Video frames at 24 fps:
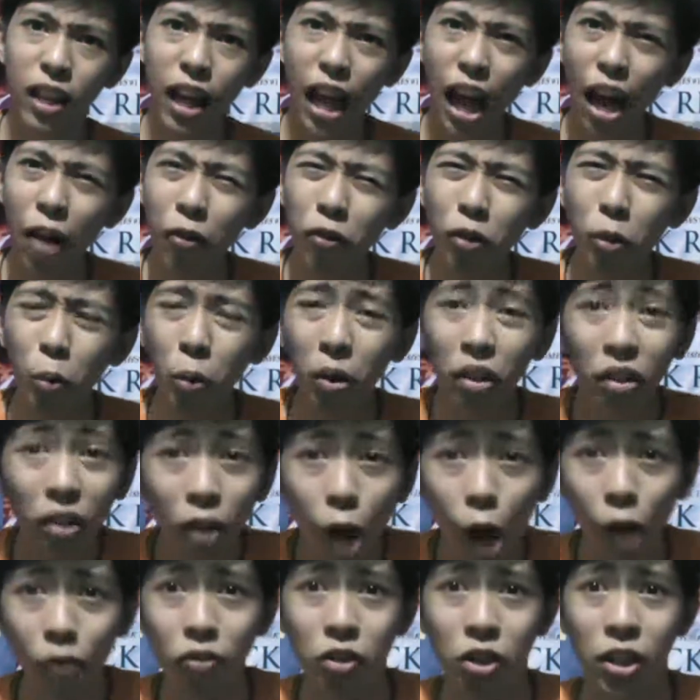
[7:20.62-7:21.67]
Everyone
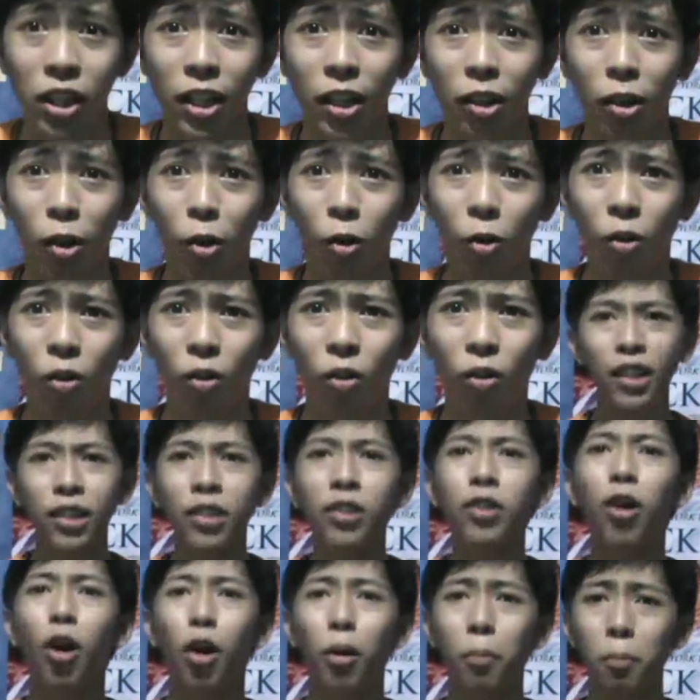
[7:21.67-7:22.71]
loves Nico.
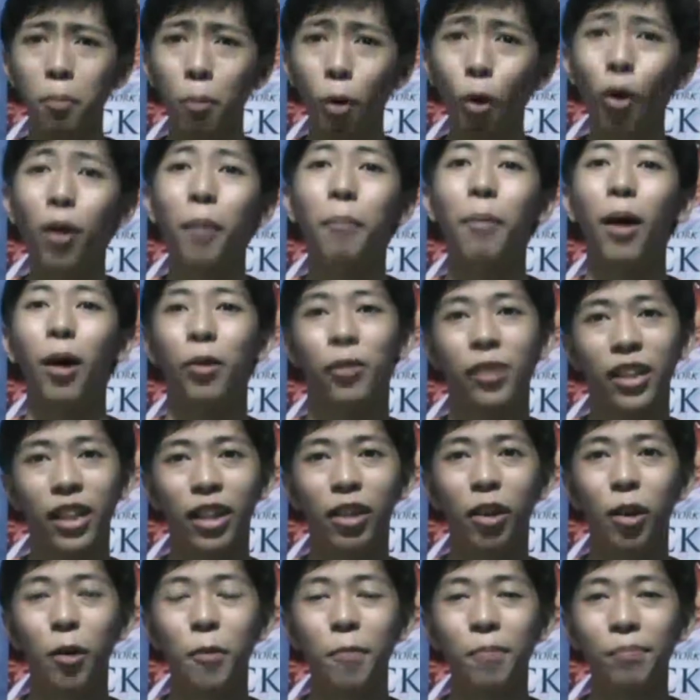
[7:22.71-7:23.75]
Let's talk more about
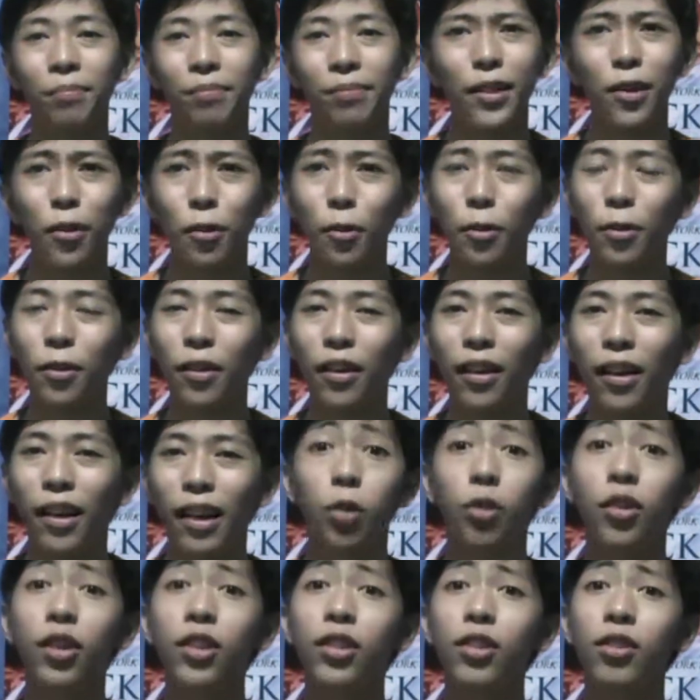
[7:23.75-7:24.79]
Nico. So
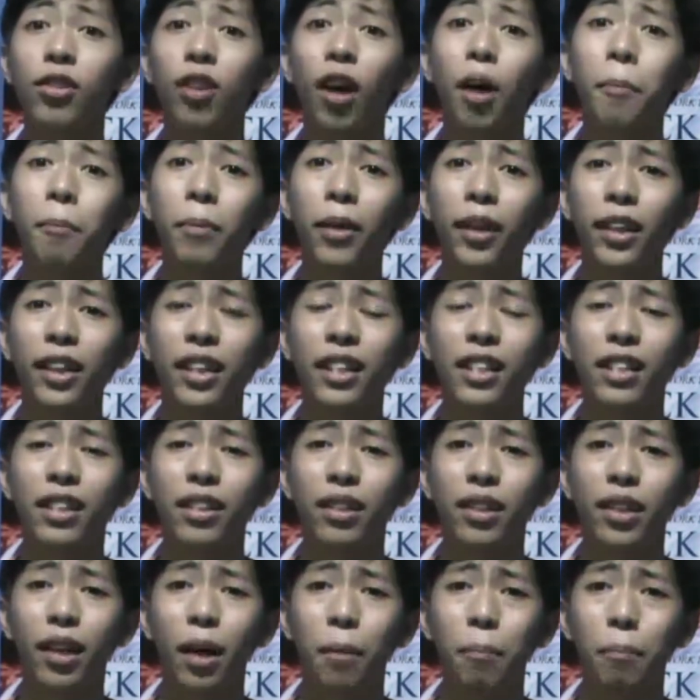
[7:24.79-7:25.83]
this topic
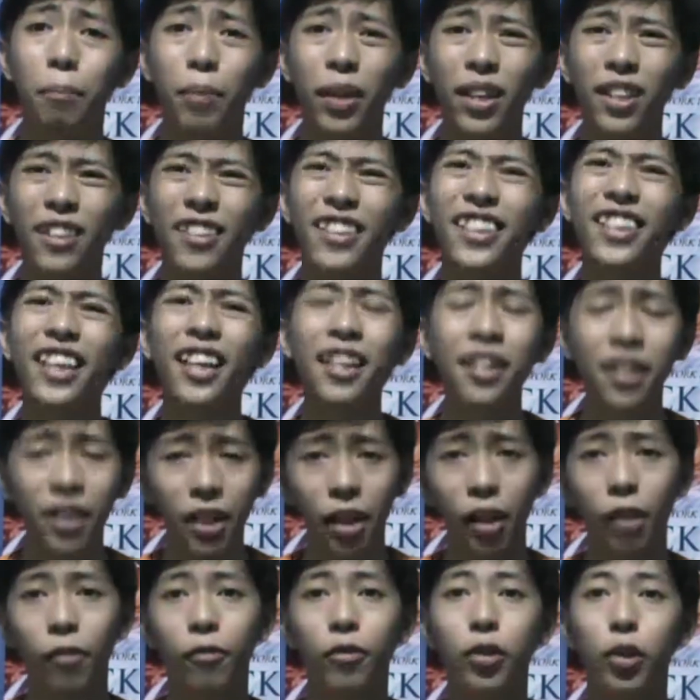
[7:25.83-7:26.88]
is a bit
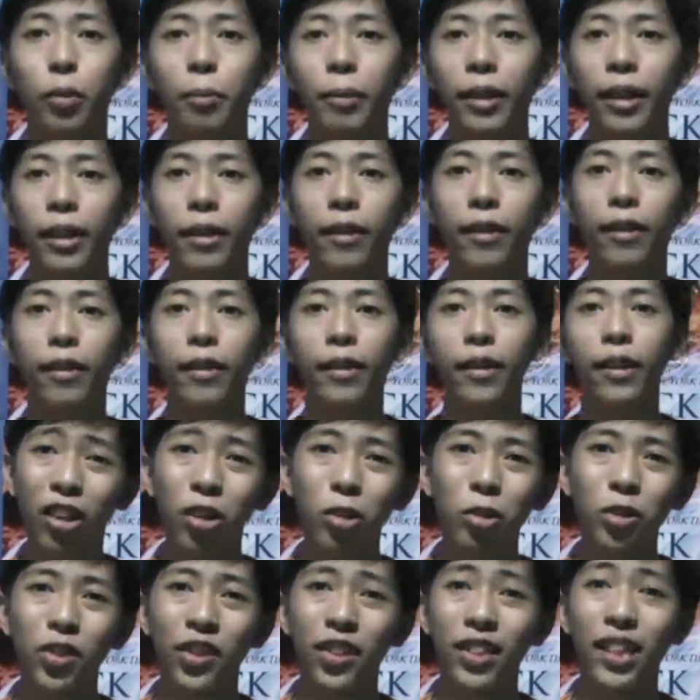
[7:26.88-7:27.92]
sensitive to me.
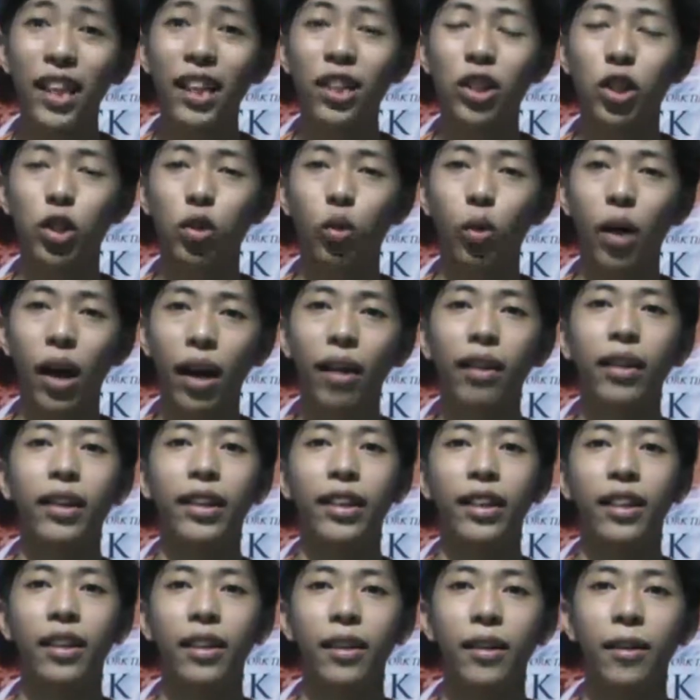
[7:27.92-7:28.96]
Nico's
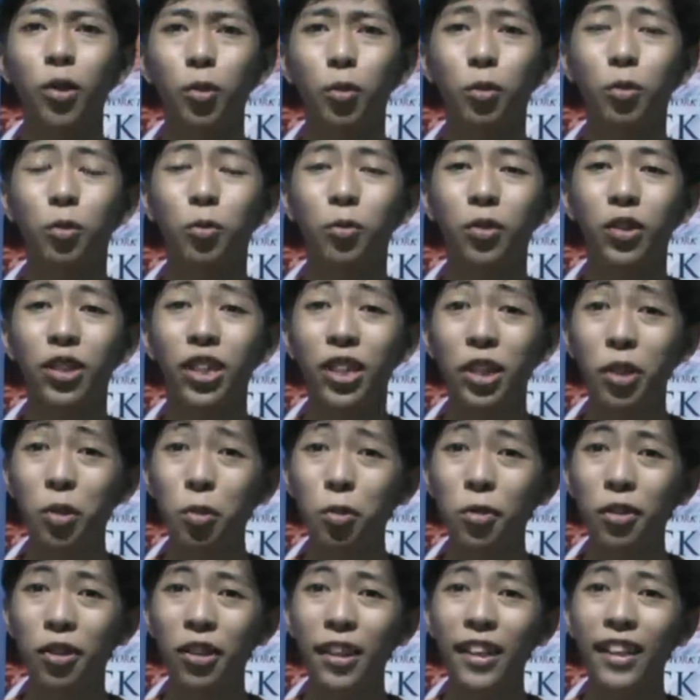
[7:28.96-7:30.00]
sexuality. So do
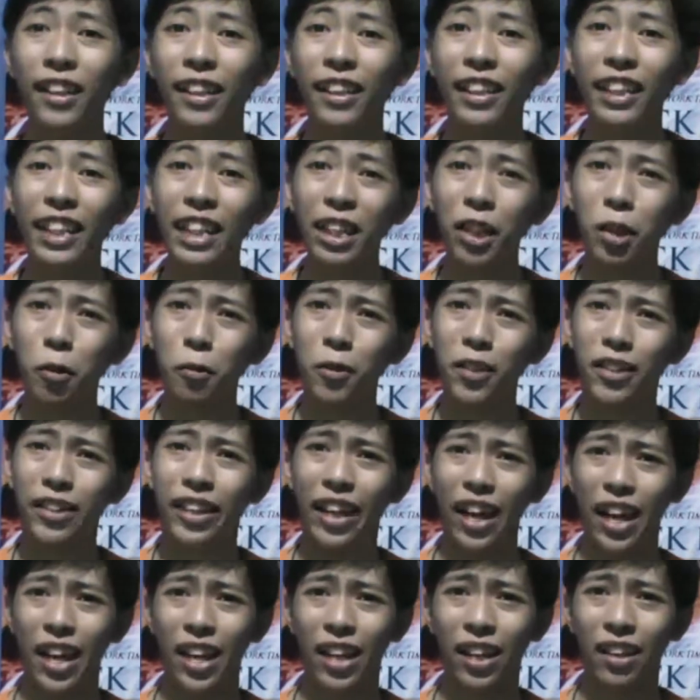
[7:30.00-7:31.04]
you think Nico is
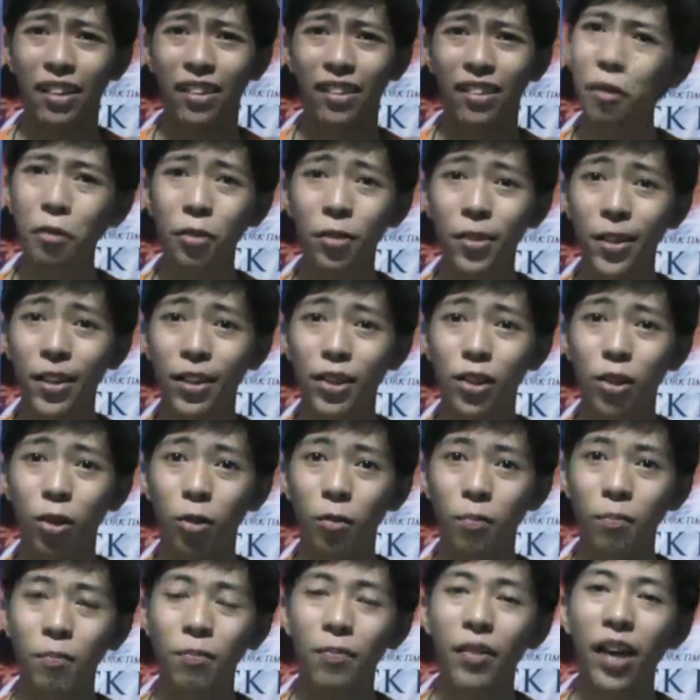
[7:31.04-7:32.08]
gay? I don't think so.
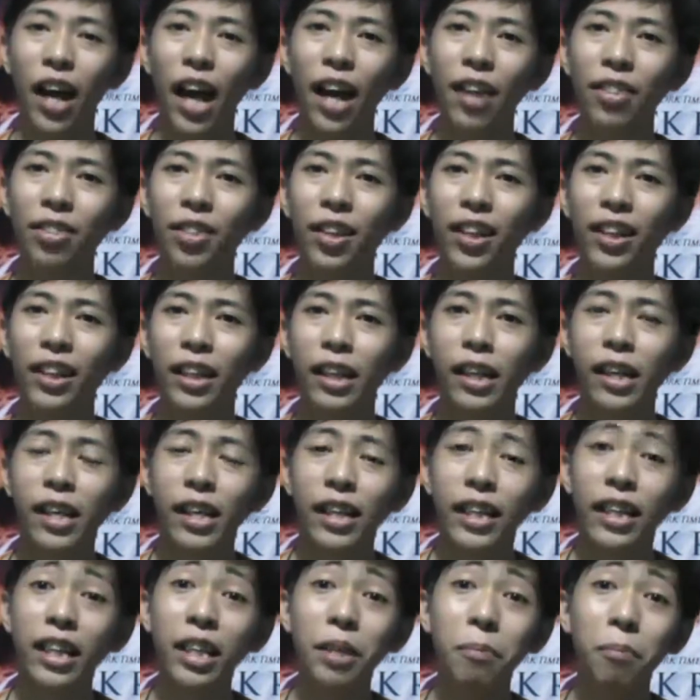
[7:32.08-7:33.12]
I think
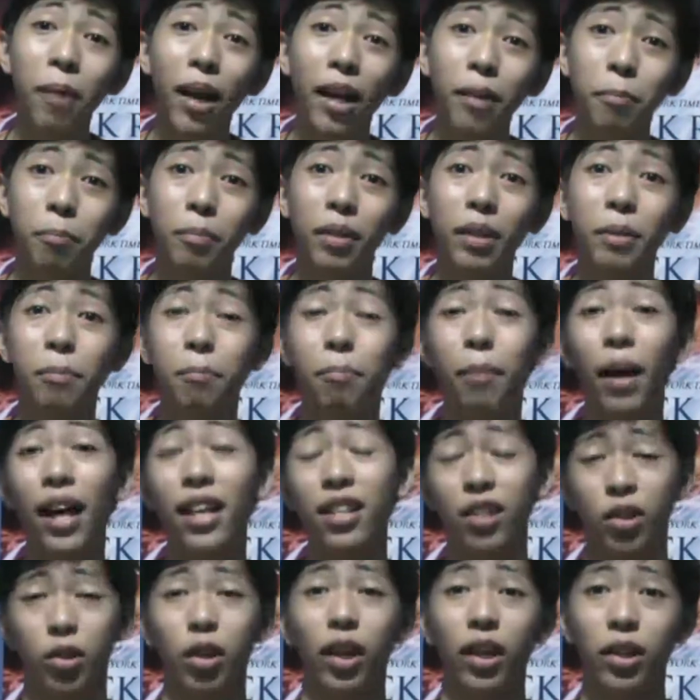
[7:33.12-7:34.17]
he might be
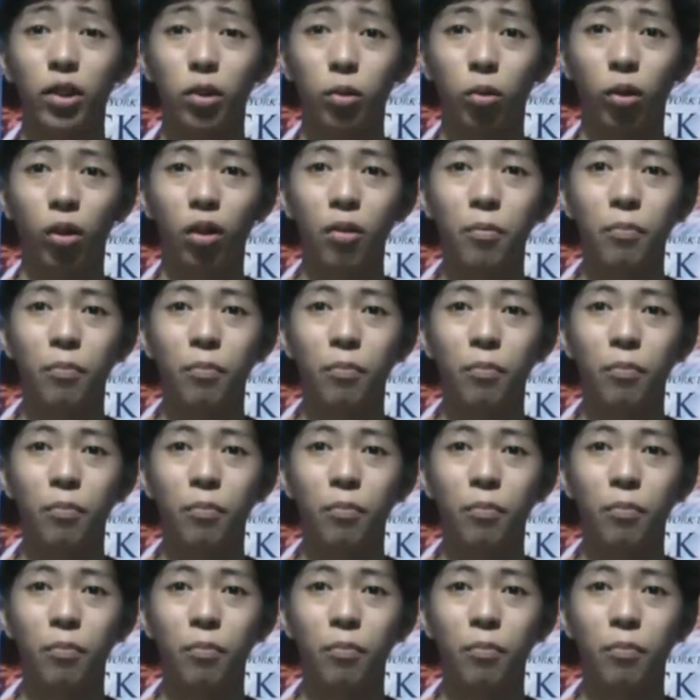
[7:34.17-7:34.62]
bisexual,